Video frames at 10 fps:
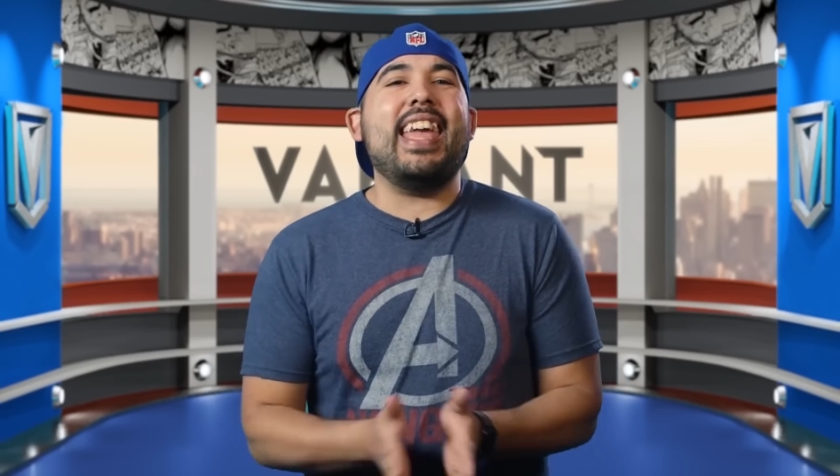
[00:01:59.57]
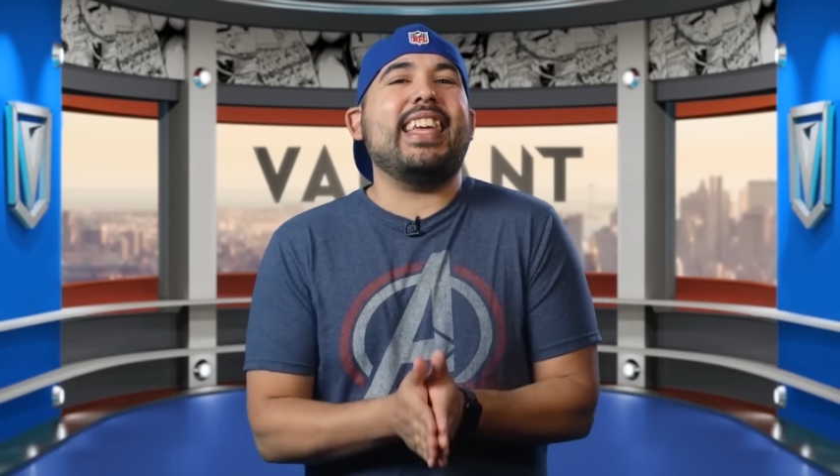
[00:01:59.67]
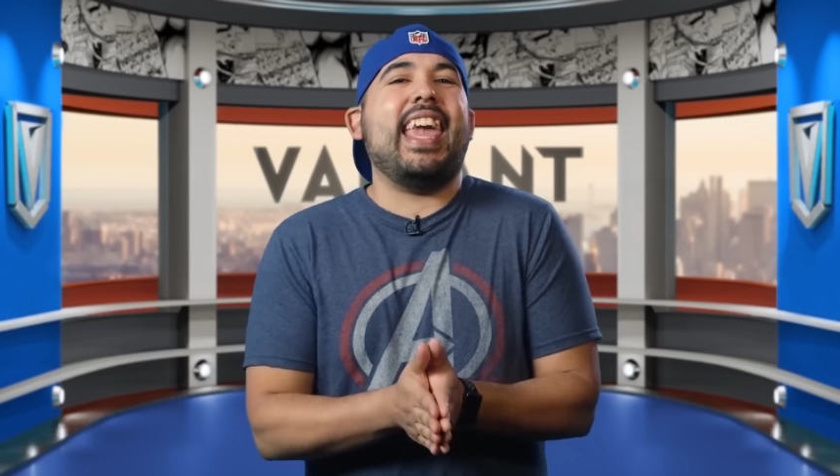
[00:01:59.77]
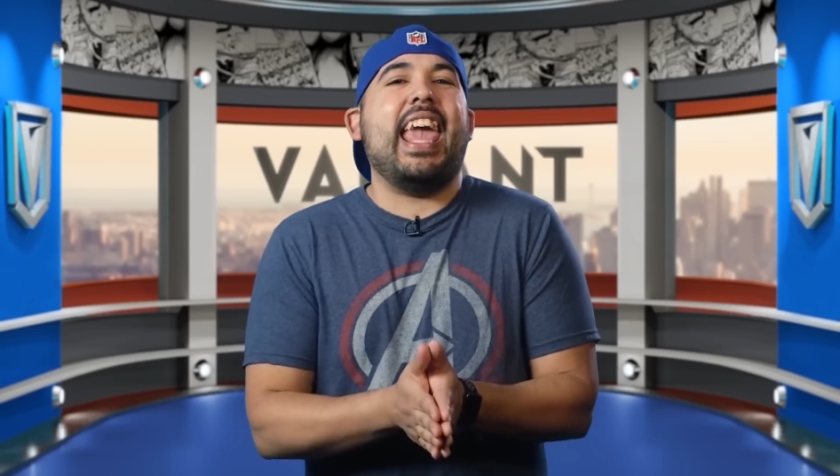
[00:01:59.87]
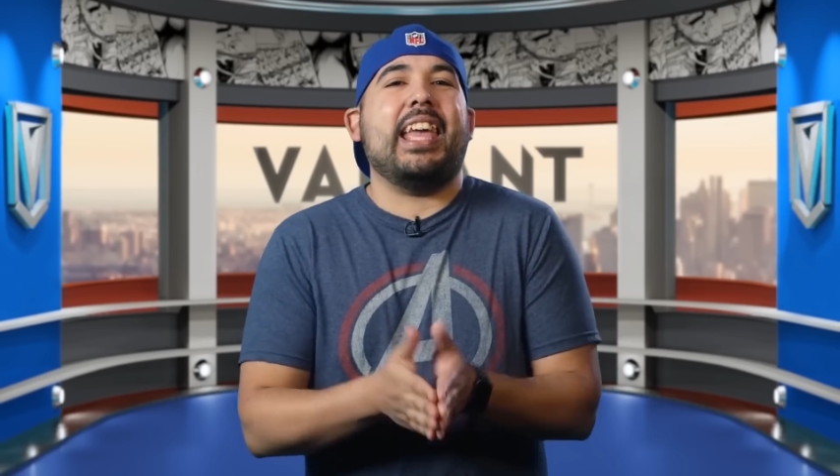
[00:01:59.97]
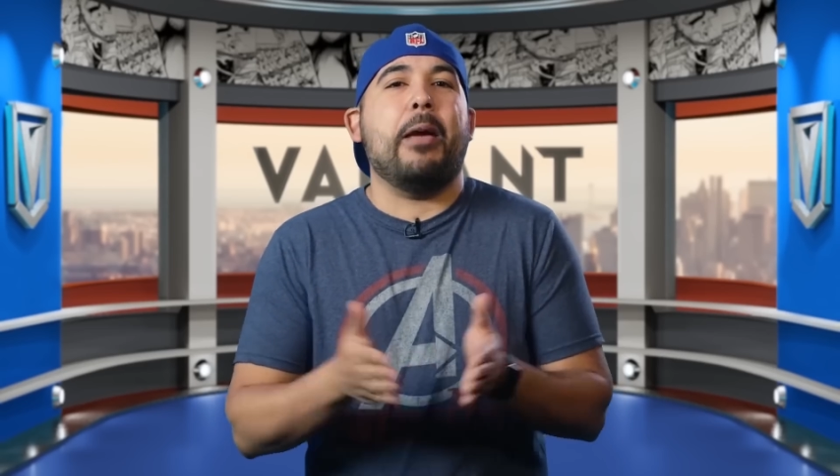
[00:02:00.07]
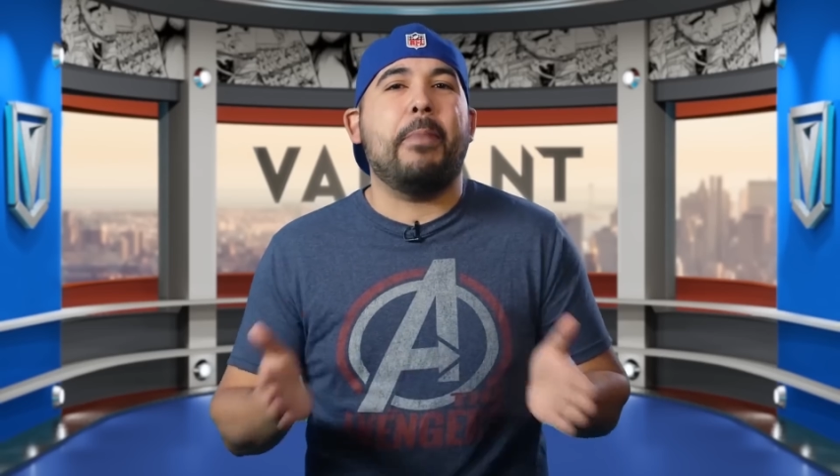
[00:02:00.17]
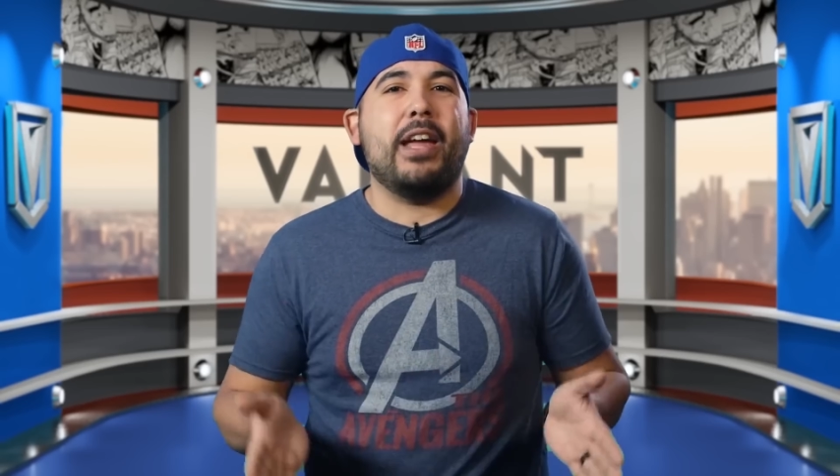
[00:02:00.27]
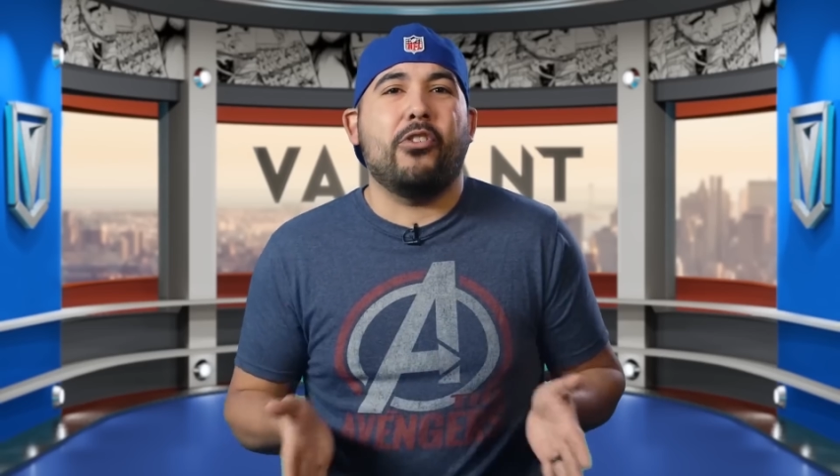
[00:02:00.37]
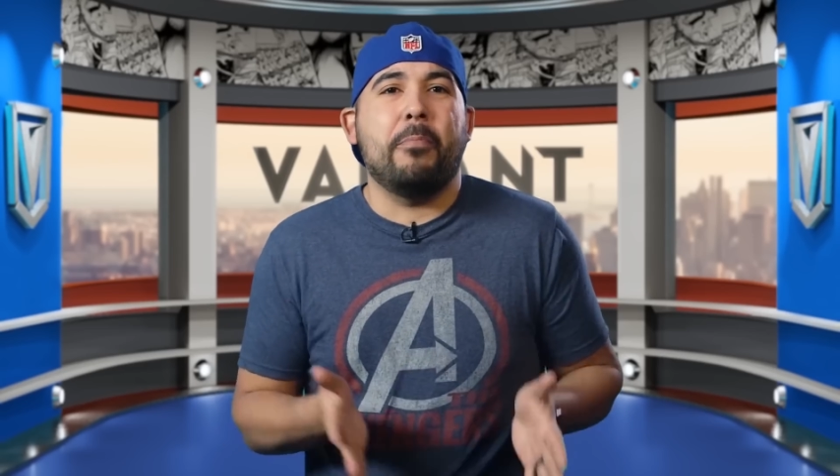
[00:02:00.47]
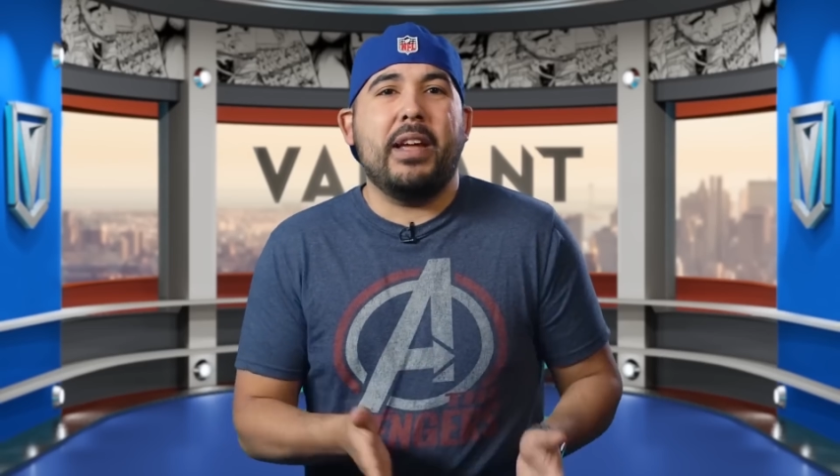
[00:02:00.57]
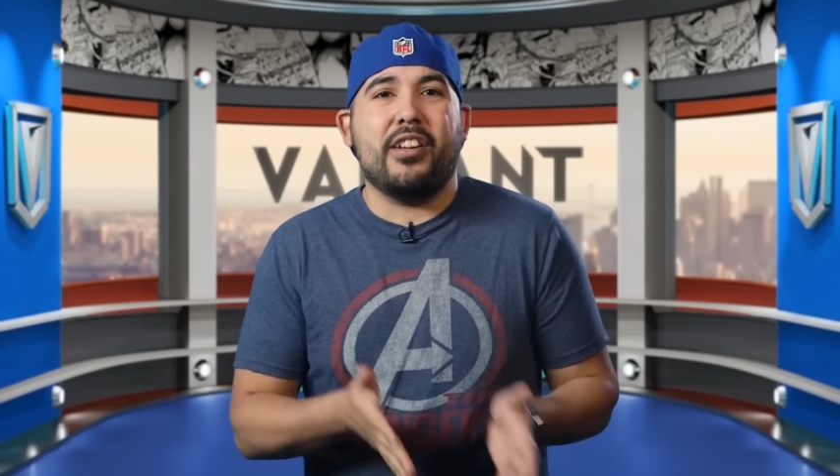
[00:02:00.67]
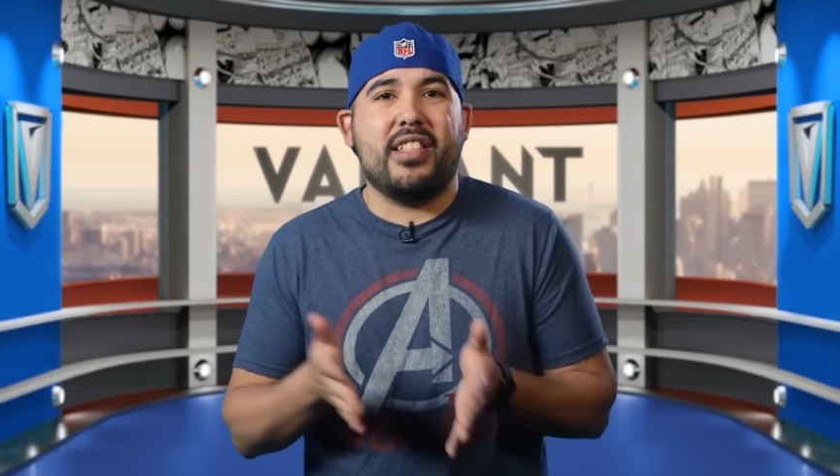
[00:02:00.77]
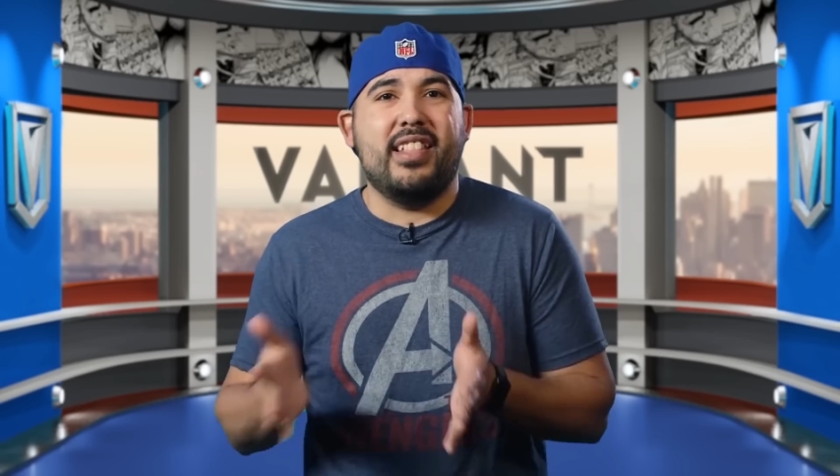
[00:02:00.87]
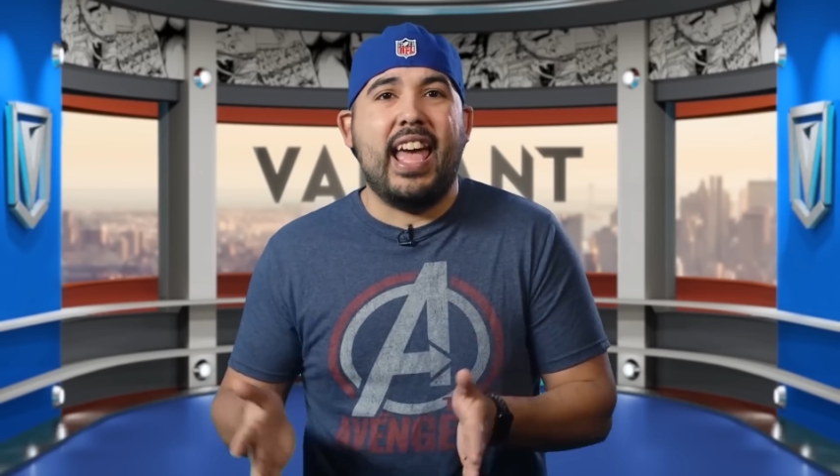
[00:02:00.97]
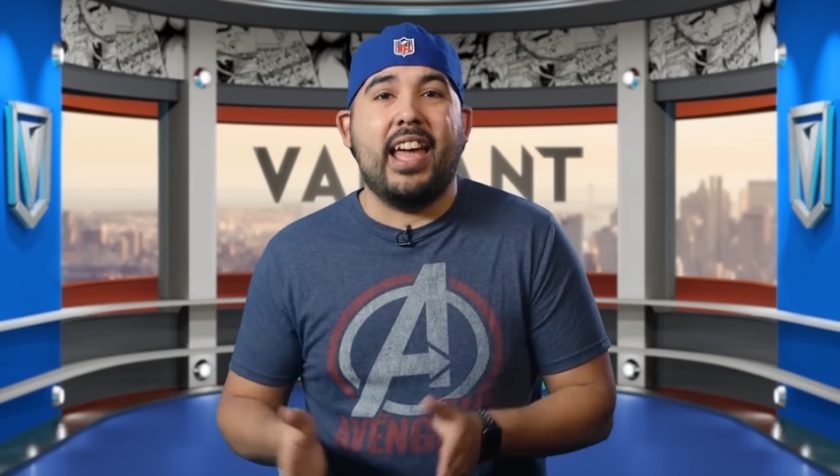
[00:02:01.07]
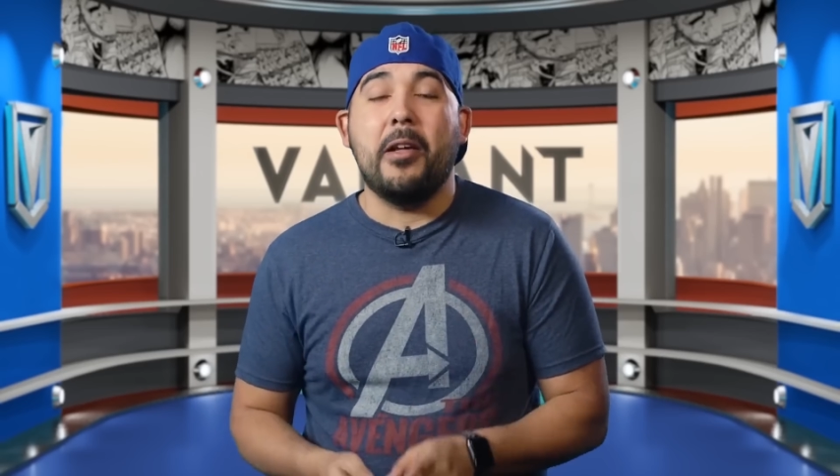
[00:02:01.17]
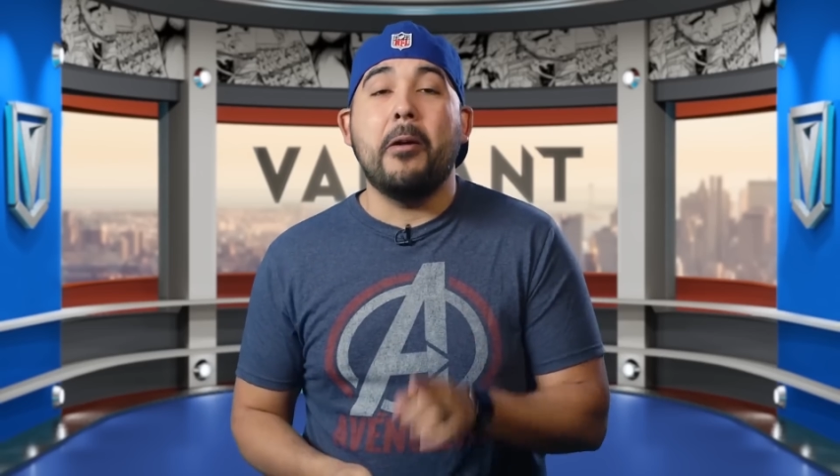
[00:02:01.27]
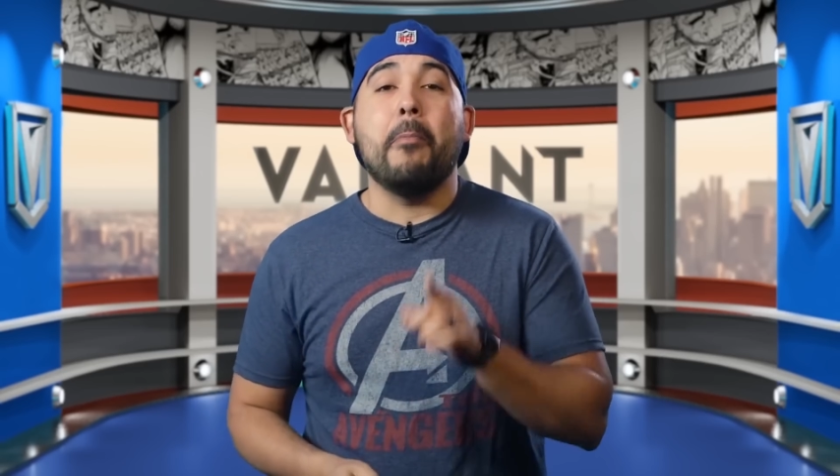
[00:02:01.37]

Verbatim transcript: it can't get better or bigger than that.